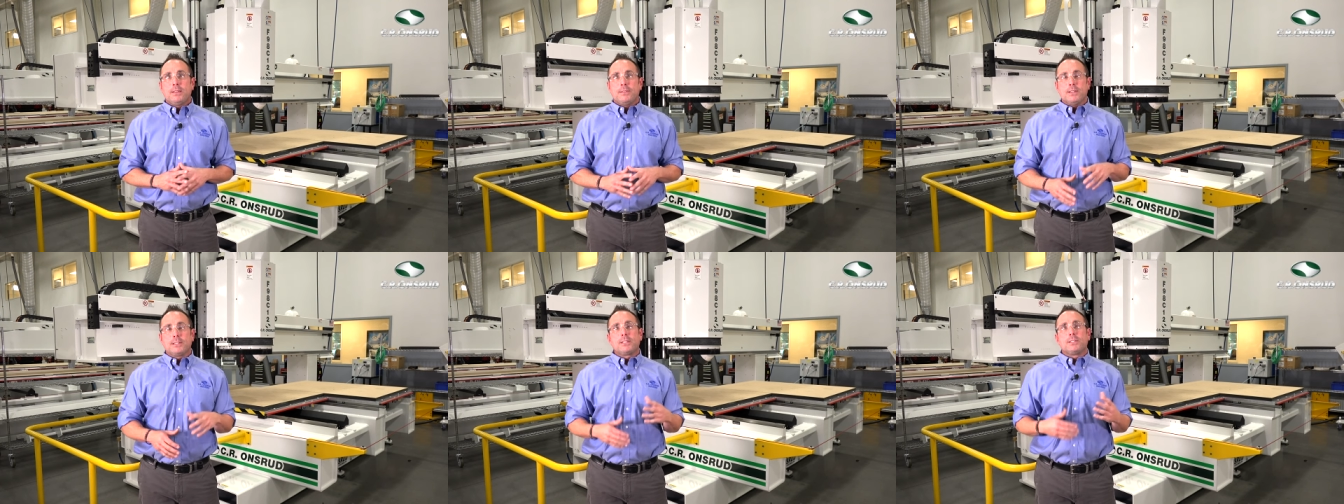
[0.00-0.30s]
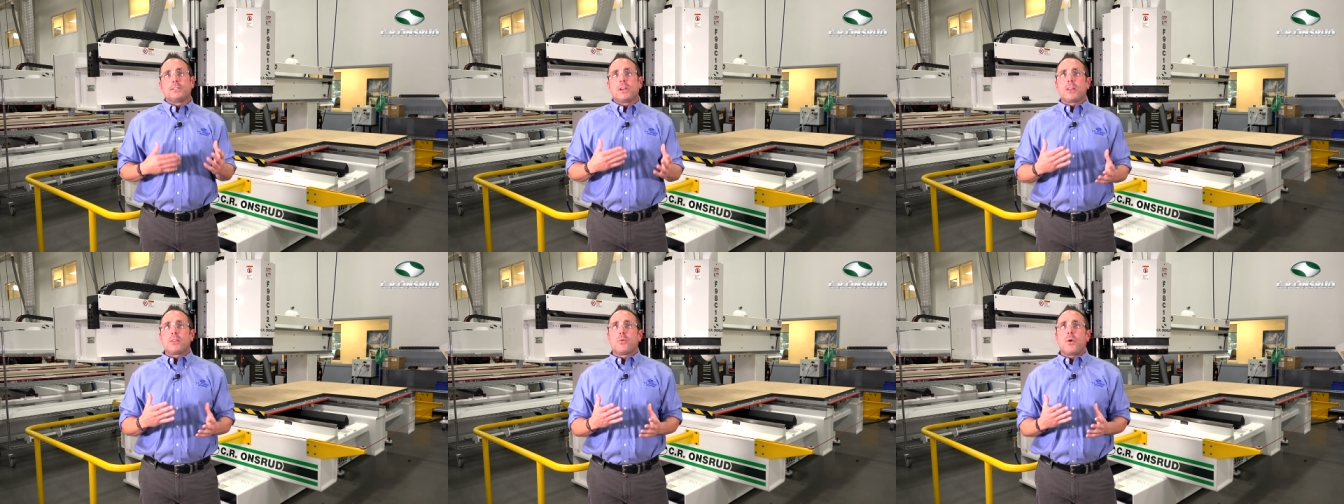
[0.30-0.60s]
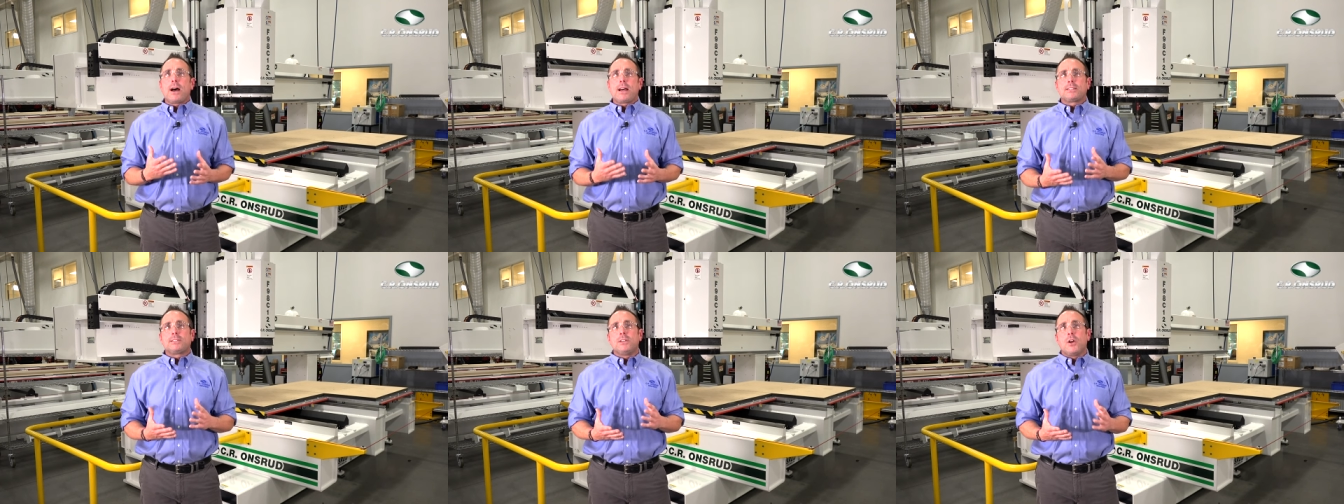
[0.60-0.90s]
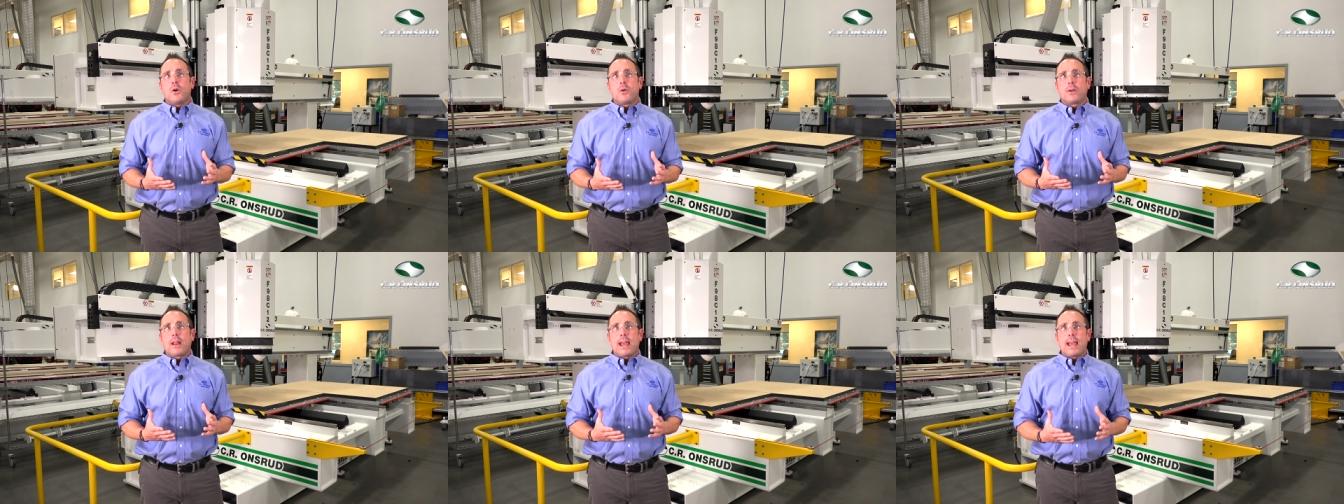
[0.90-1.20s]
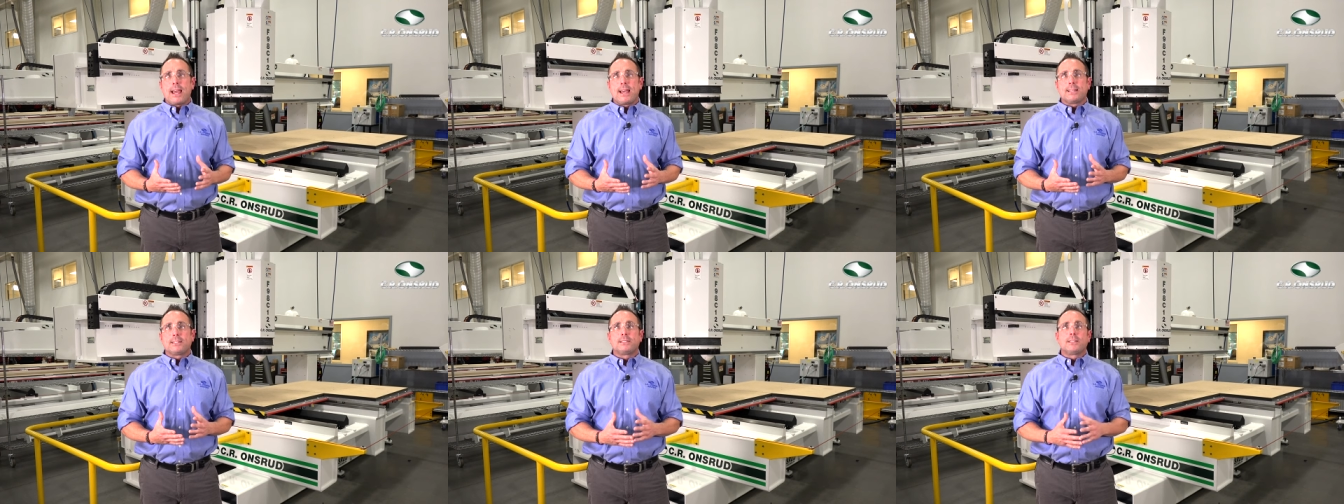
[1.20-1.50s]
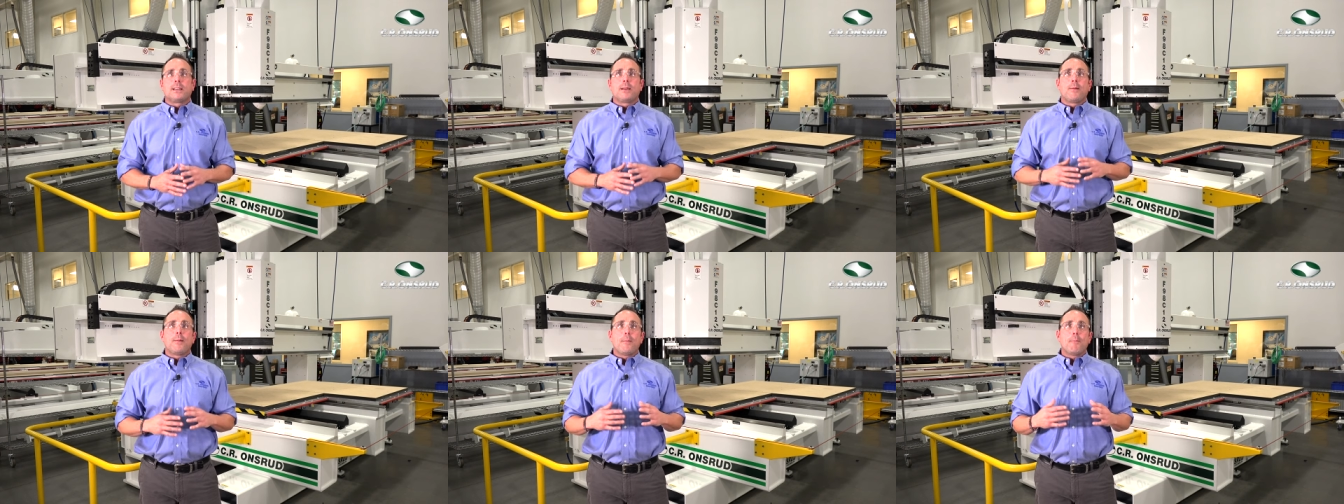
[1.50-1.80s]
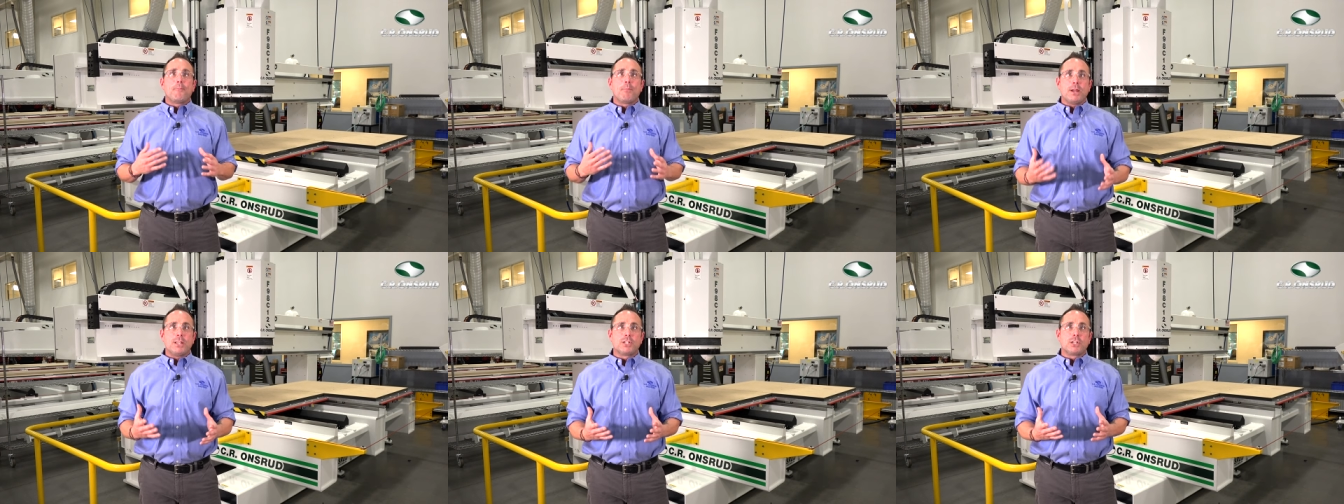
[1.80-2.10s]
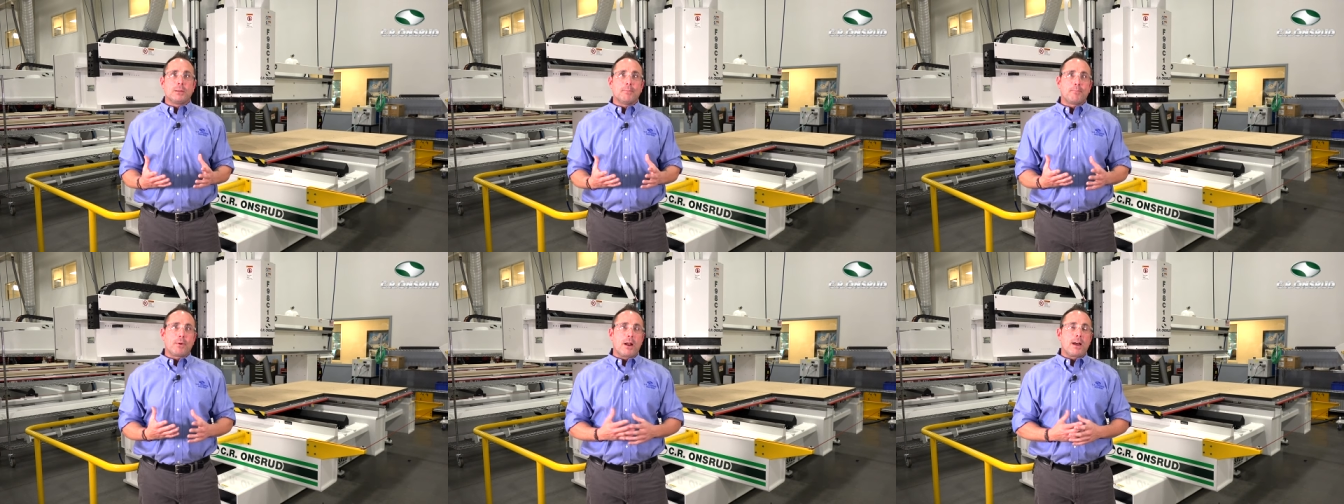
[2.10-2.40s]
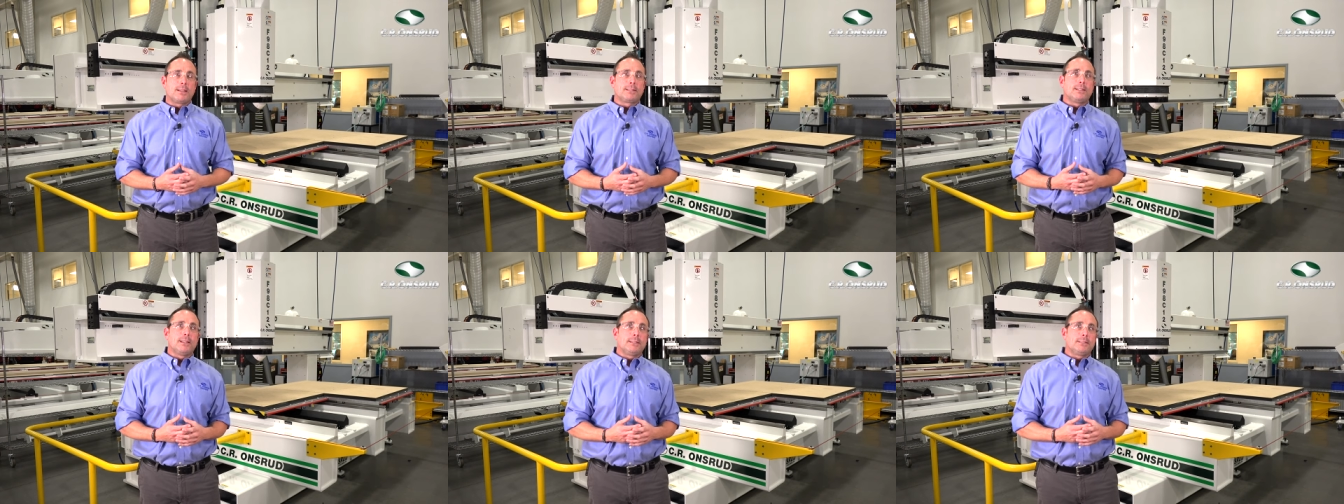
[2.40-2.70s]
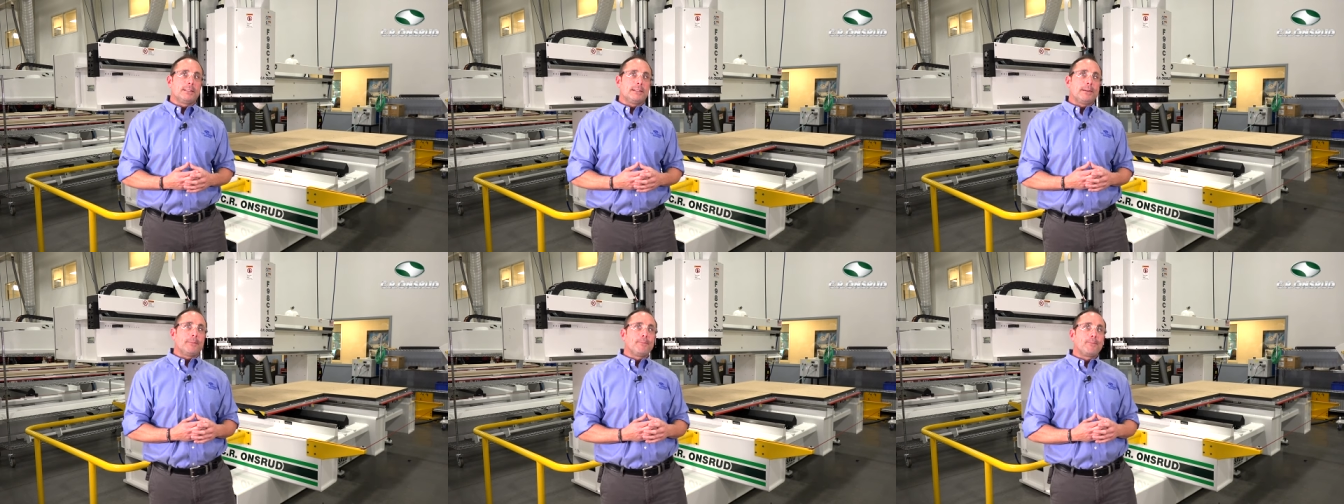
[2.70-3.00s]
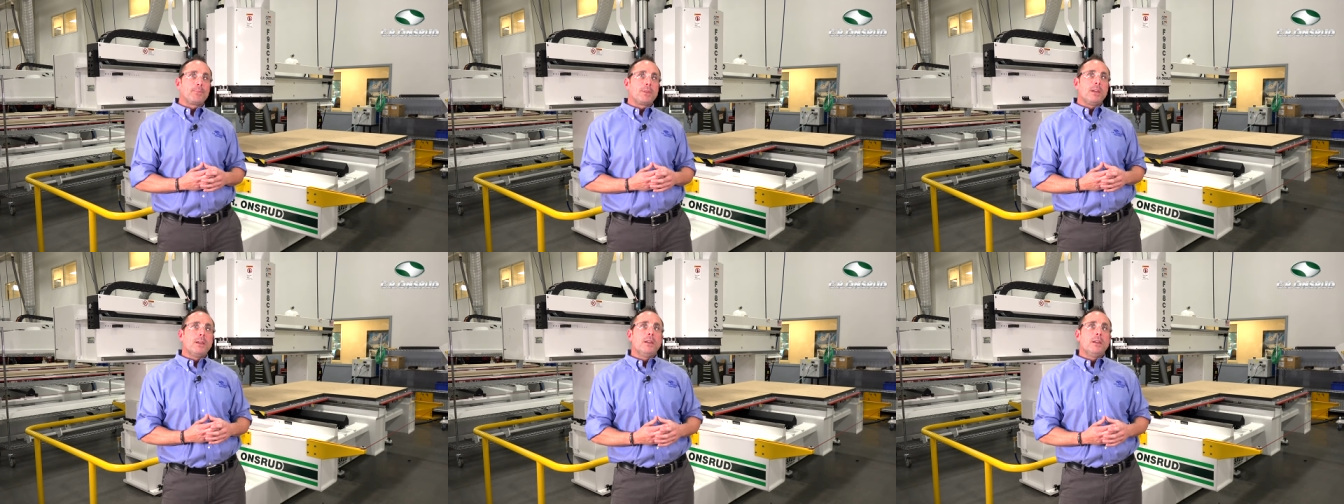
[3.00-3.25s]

This is otherwise known as pendulum processing.